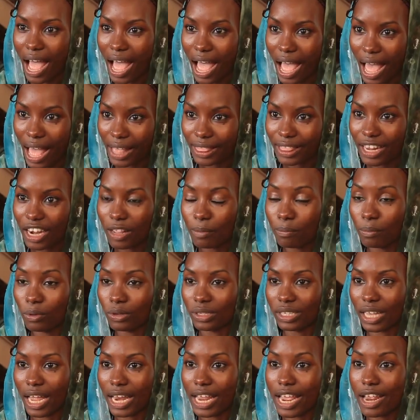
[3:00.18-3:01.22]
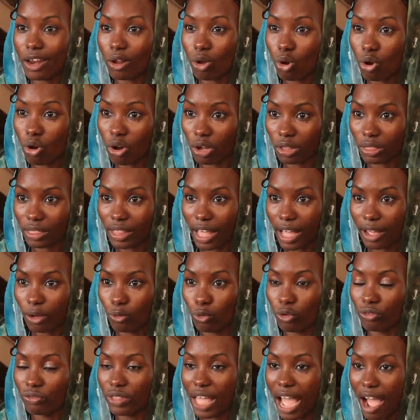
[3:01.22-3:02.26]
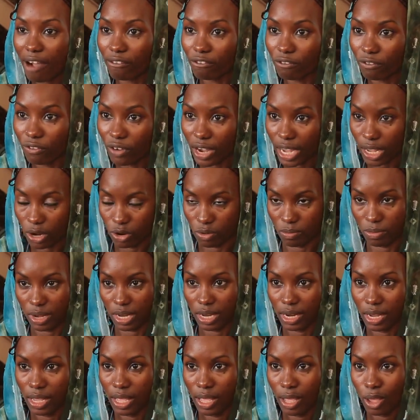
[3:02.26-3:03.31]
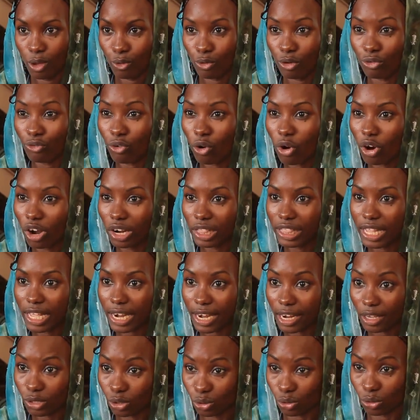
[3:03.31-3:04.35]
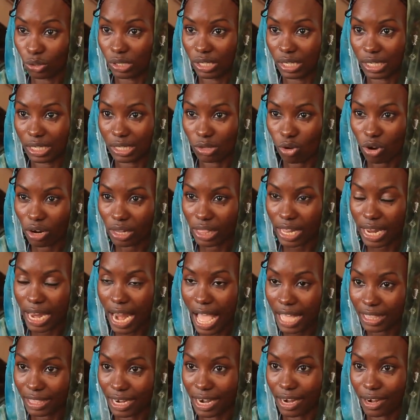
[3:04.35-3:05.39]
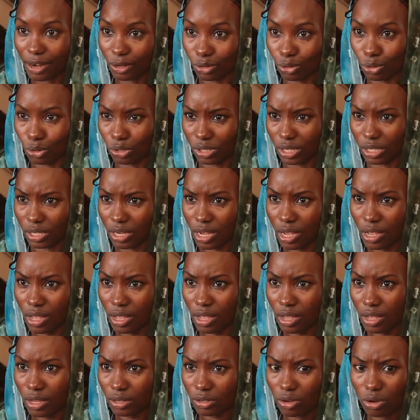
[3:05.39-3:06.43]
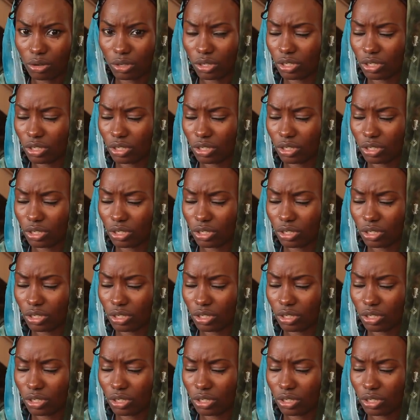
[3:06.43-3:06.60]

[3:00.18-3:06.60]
100% in contact with the environment, with all the resources, all the natural resources. So